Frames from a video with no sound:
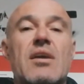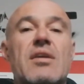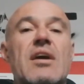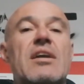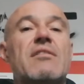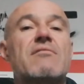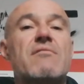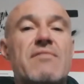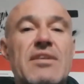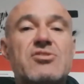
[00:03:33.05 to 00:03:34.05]
And it
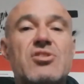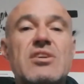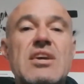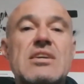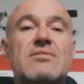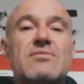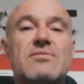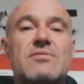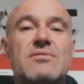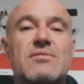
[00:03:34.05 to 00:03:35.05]
eventually
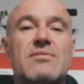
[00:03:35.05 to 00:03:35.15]
ends,